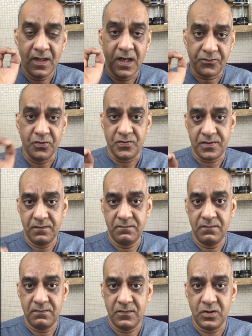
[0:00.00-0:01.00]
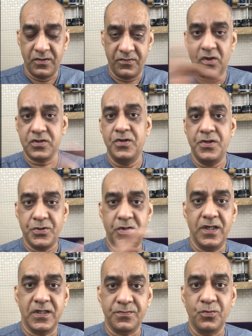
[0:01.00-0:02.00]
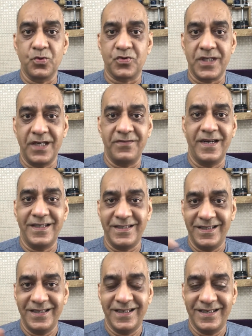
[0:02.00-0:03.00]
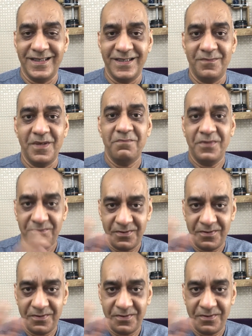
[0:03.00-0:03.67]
Of course, you have also enjoyed a smooth shave at the